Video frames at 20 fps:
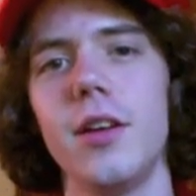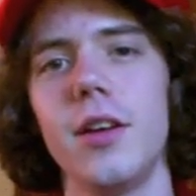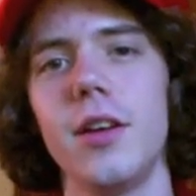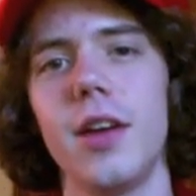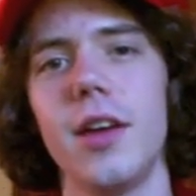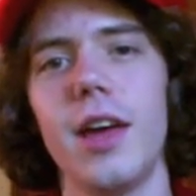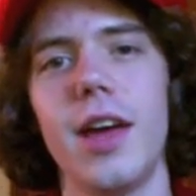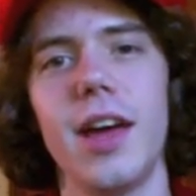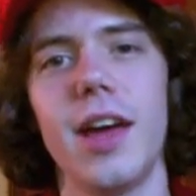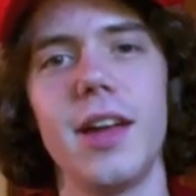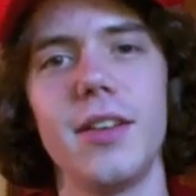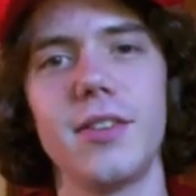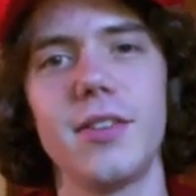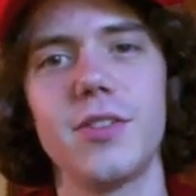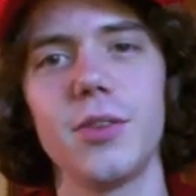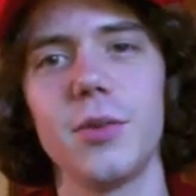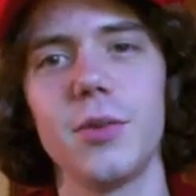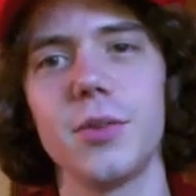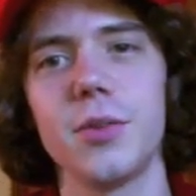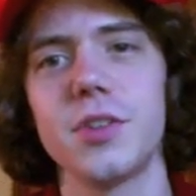And
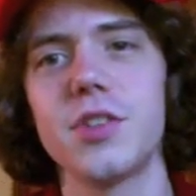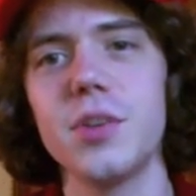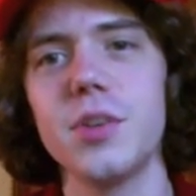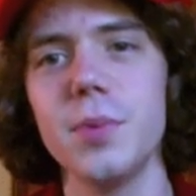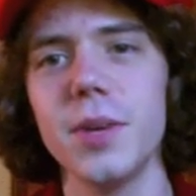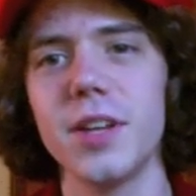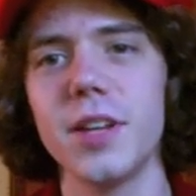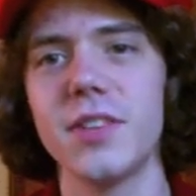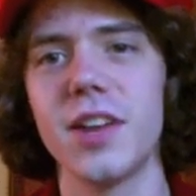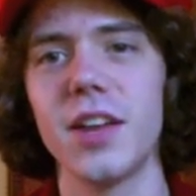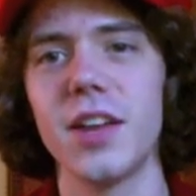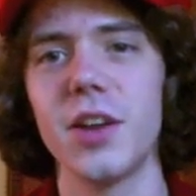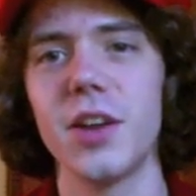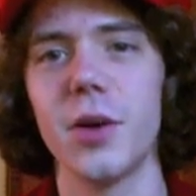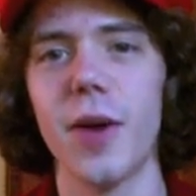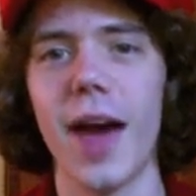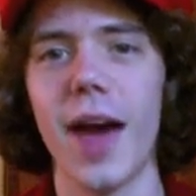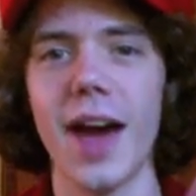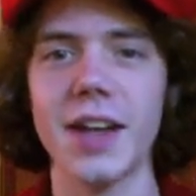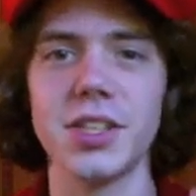so the Super
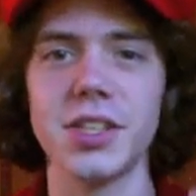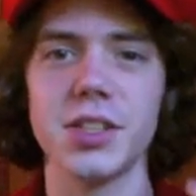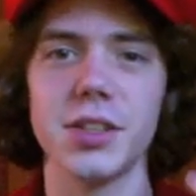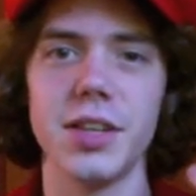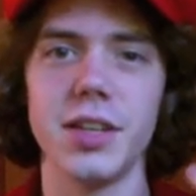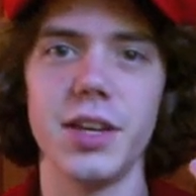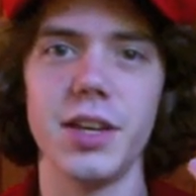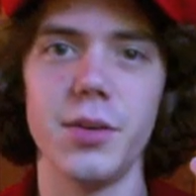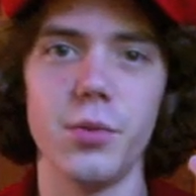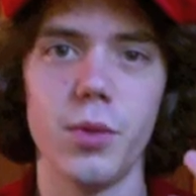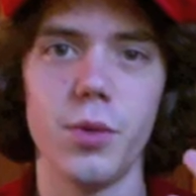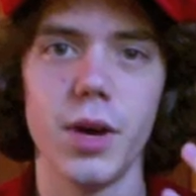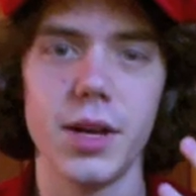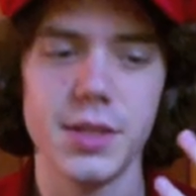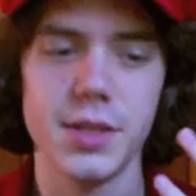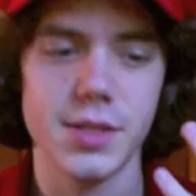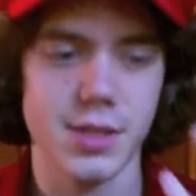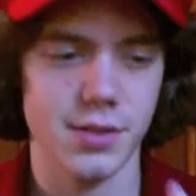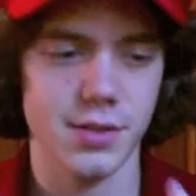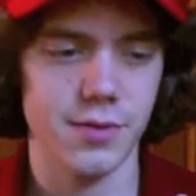Nintendo actually
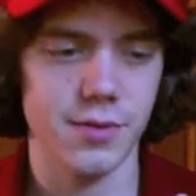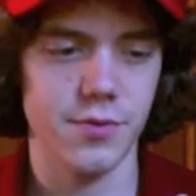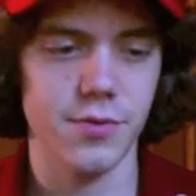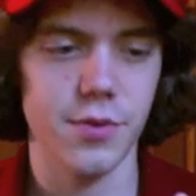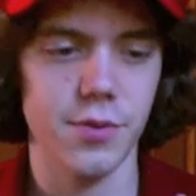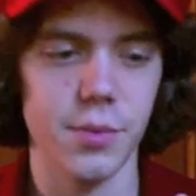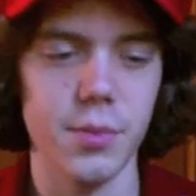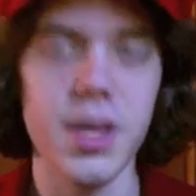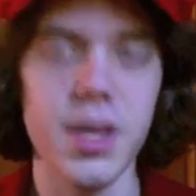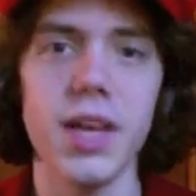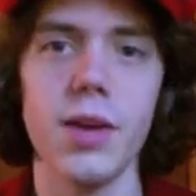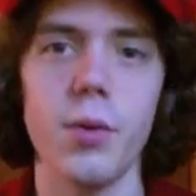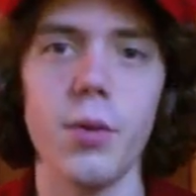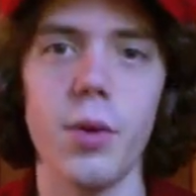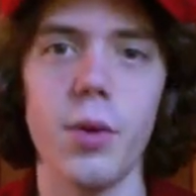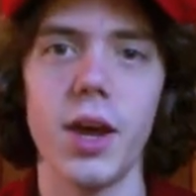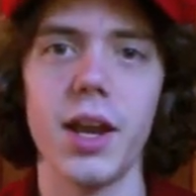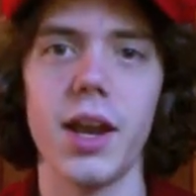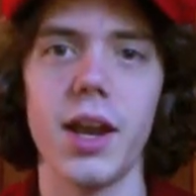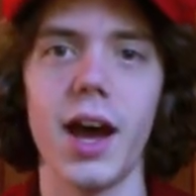was, for me,
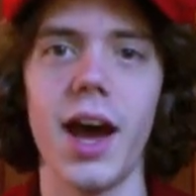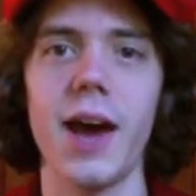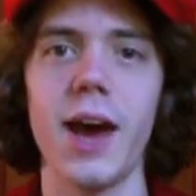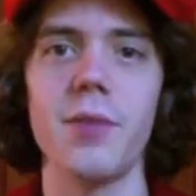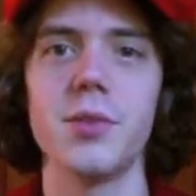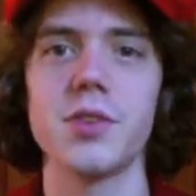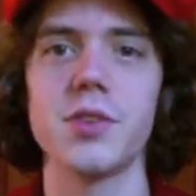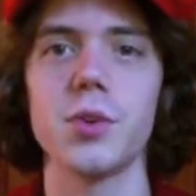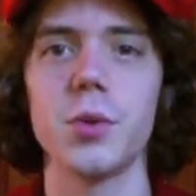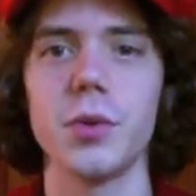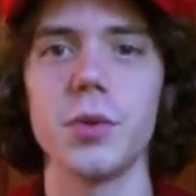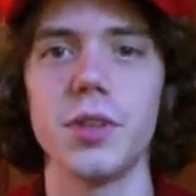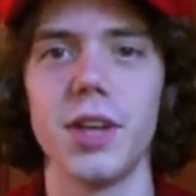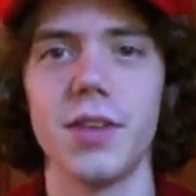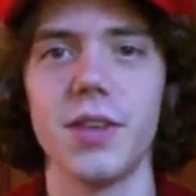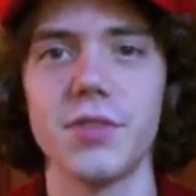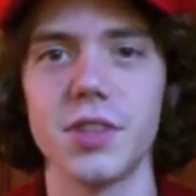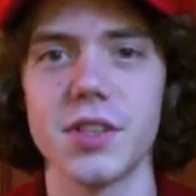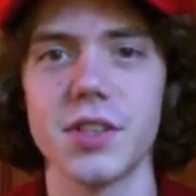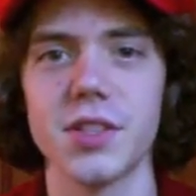when I was old
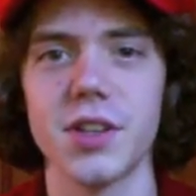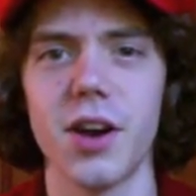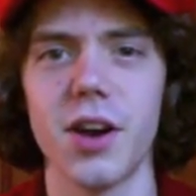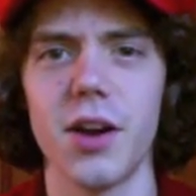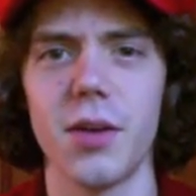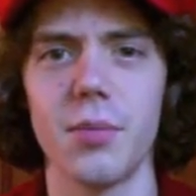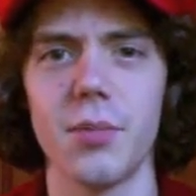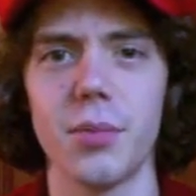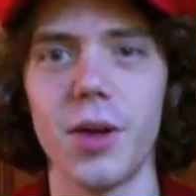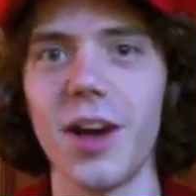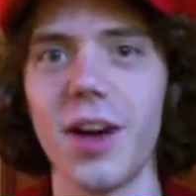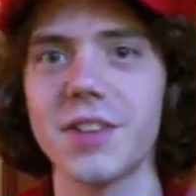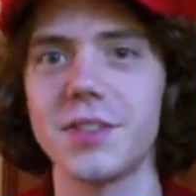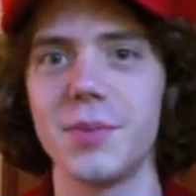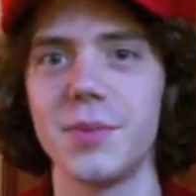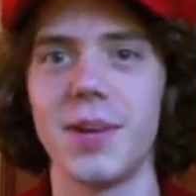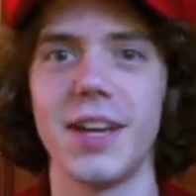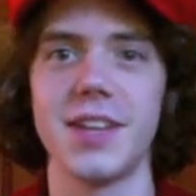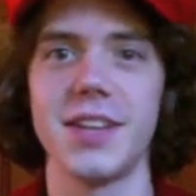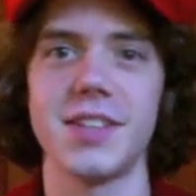enough to start
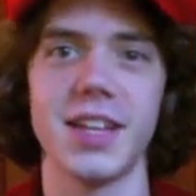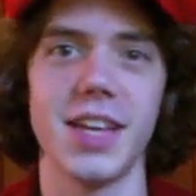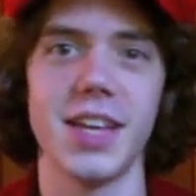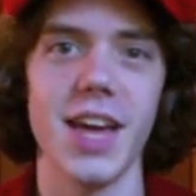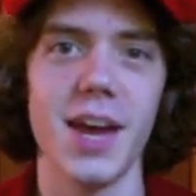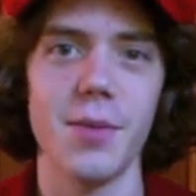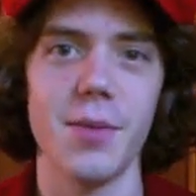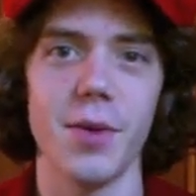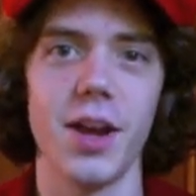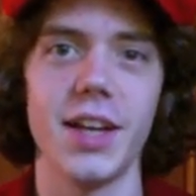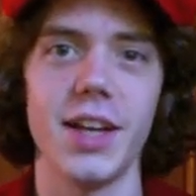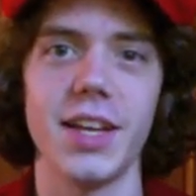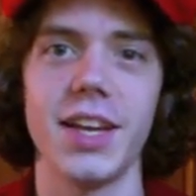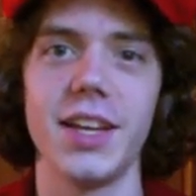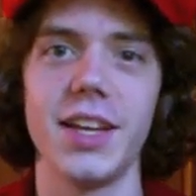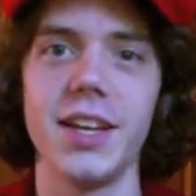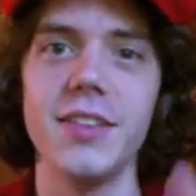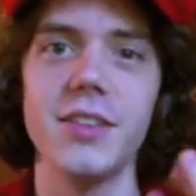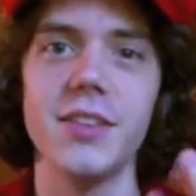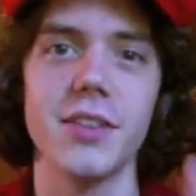blossoming as a gamer and
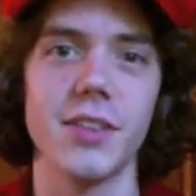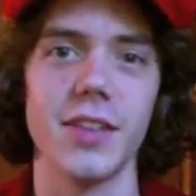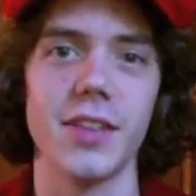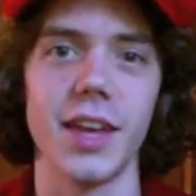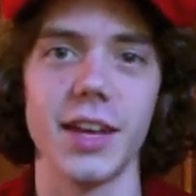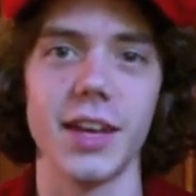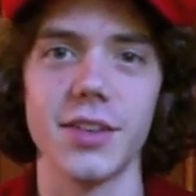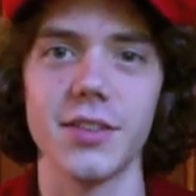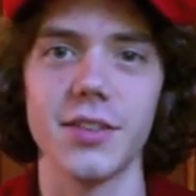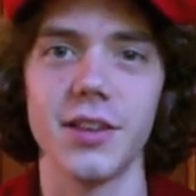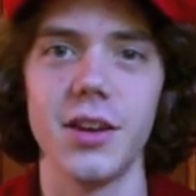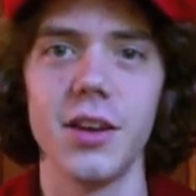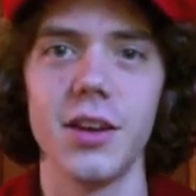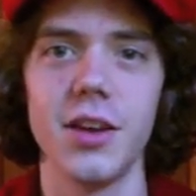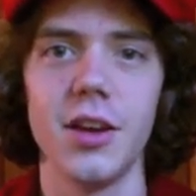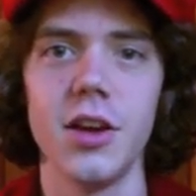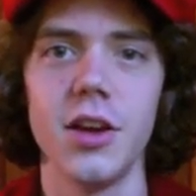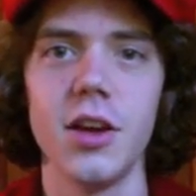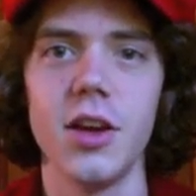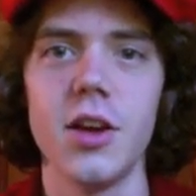get into things.
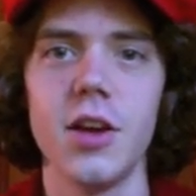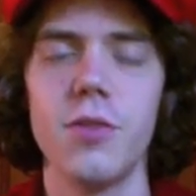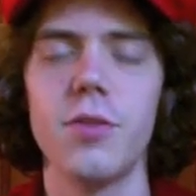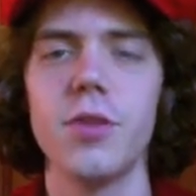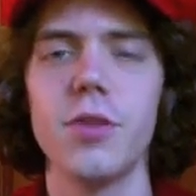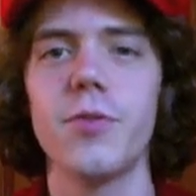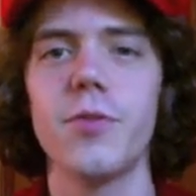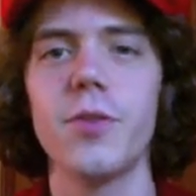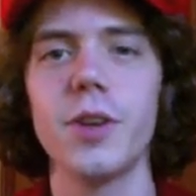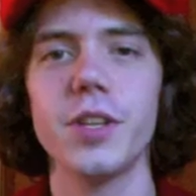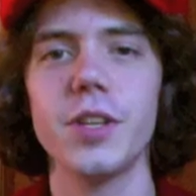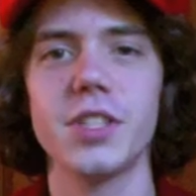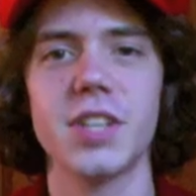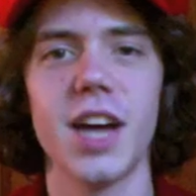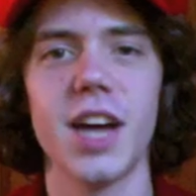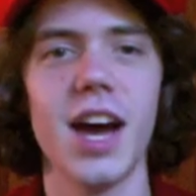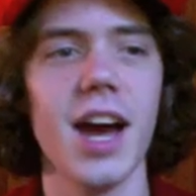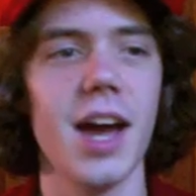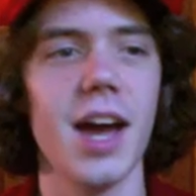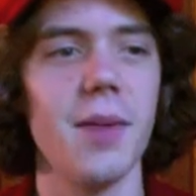For the first
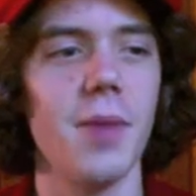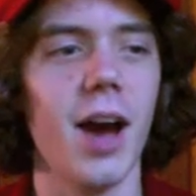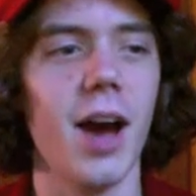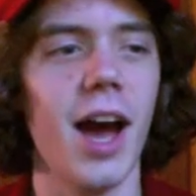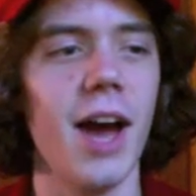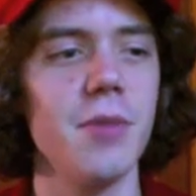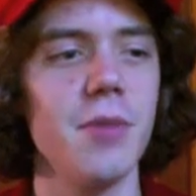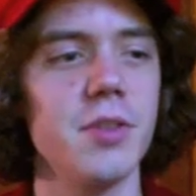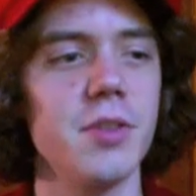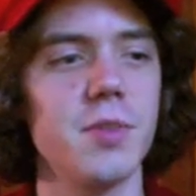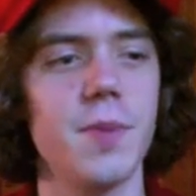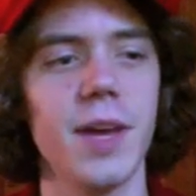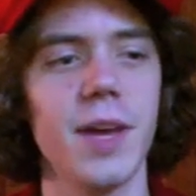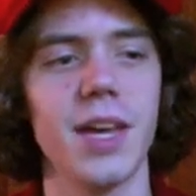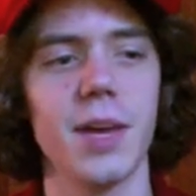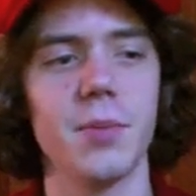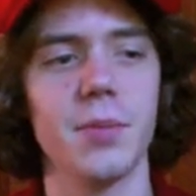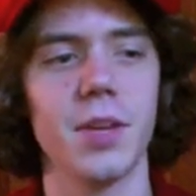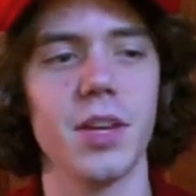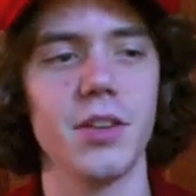time, I was
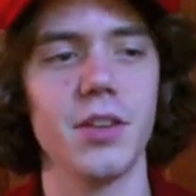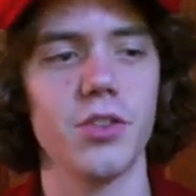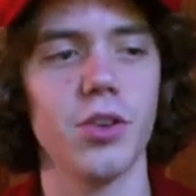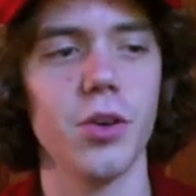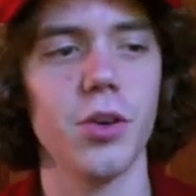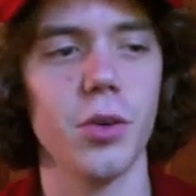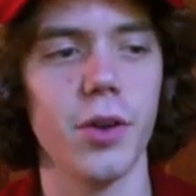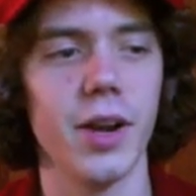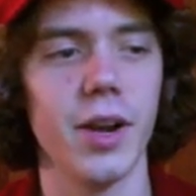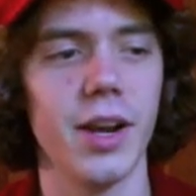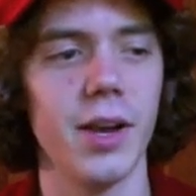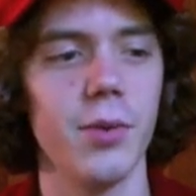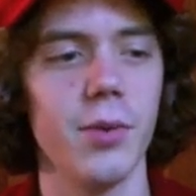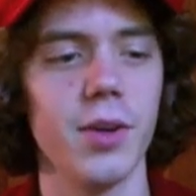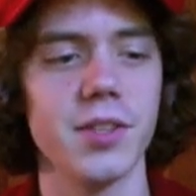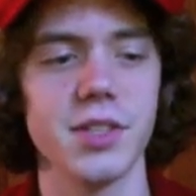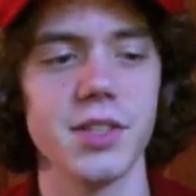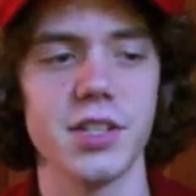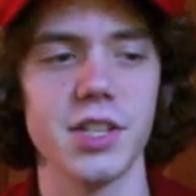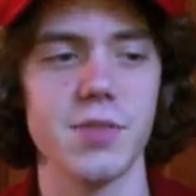picking up the controller, and it
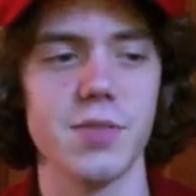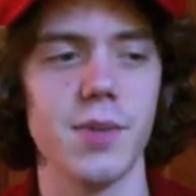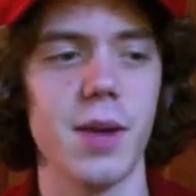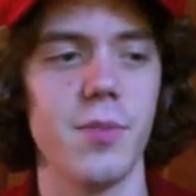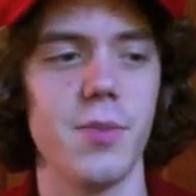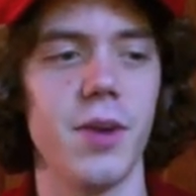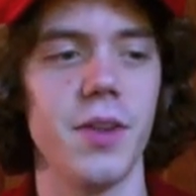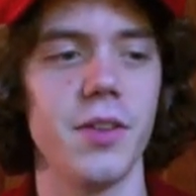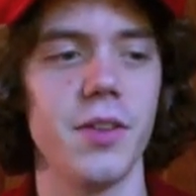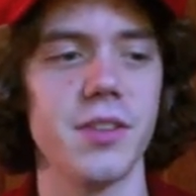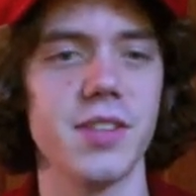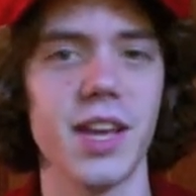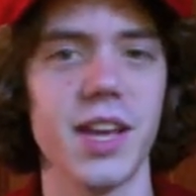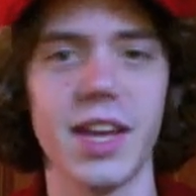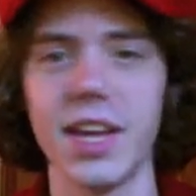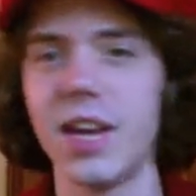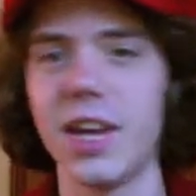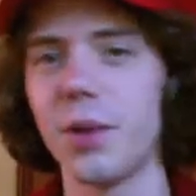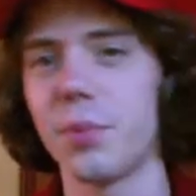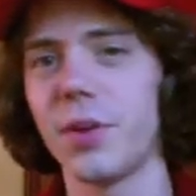wasn't just my brother
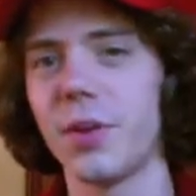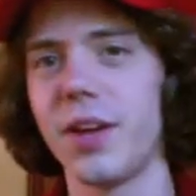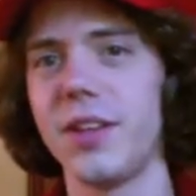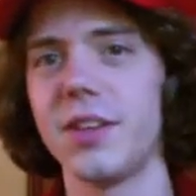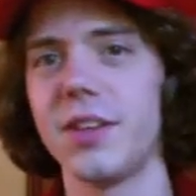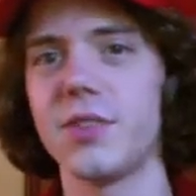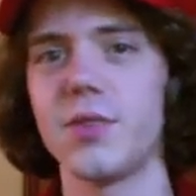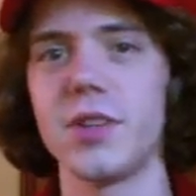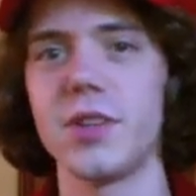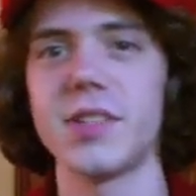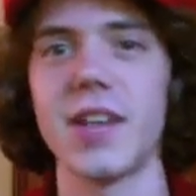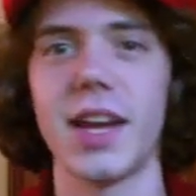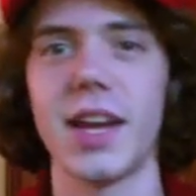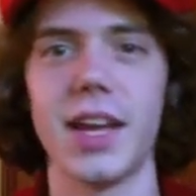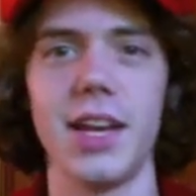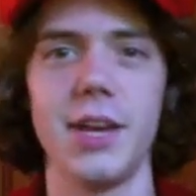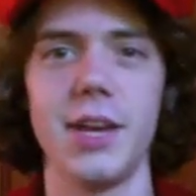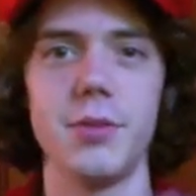saying, here, play this for a second.